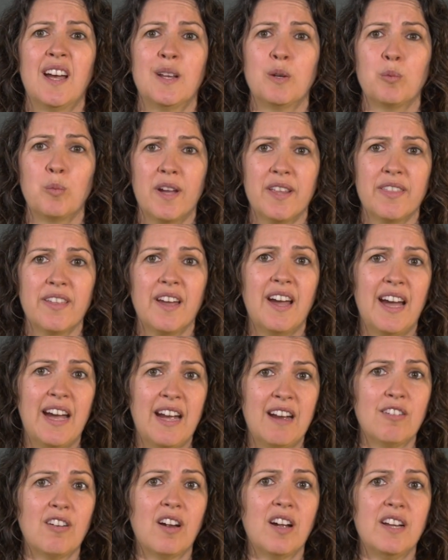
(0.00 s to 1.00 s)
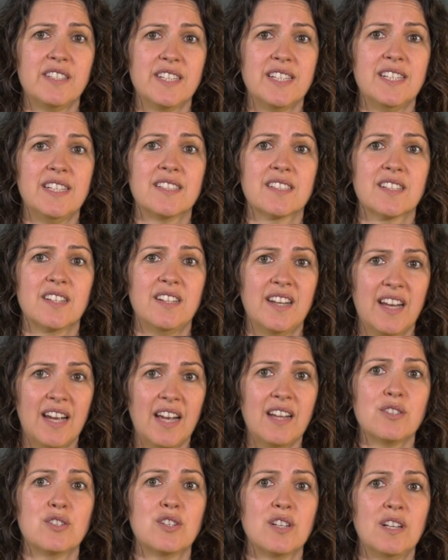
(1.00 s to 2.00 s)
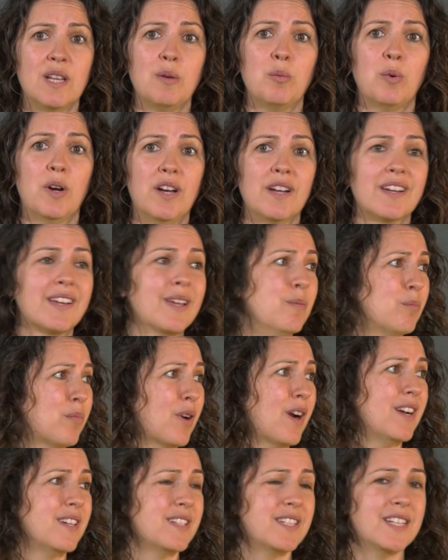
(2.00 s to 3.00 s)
and whether our ideas could actually work in